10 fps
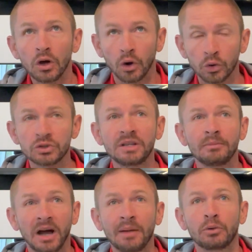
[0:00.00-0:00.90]
Only
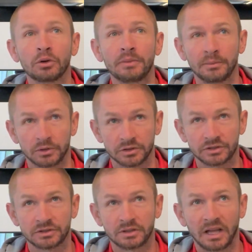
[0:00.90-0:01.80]
MIBOR
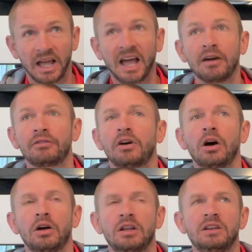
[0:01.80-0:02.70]
members have
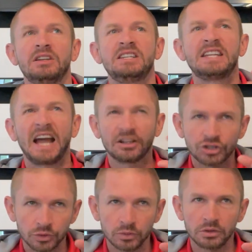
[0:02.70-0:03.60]

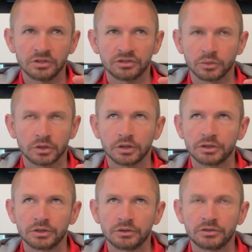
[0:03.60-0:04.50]
natural, is the word I'll
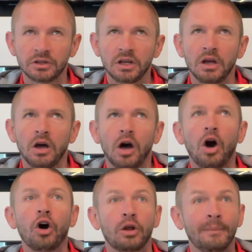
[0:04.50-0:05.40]
use,
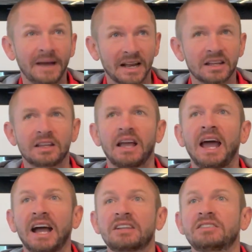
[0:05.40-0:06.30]
automatic
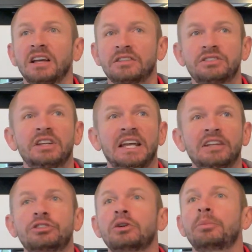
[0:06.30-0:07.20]
access to
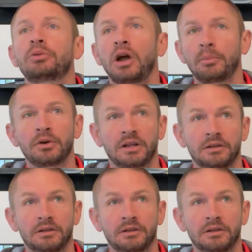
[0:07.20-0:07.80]
enter a property.